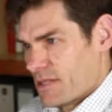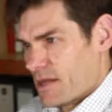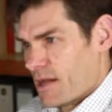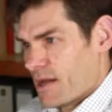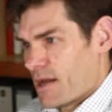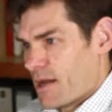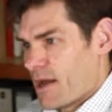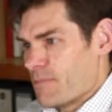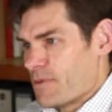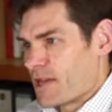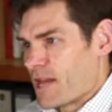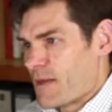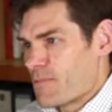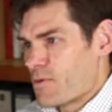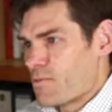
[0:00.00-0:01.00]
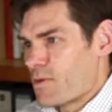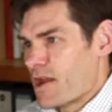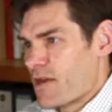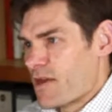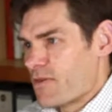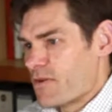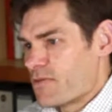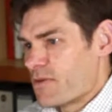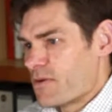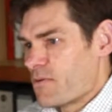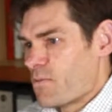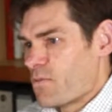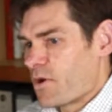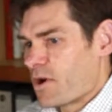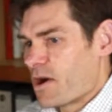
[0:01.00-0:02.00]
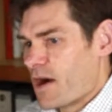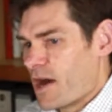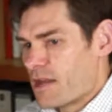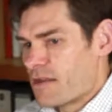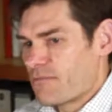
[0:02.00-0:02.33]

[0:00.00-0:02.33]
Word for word: I became aware that the kind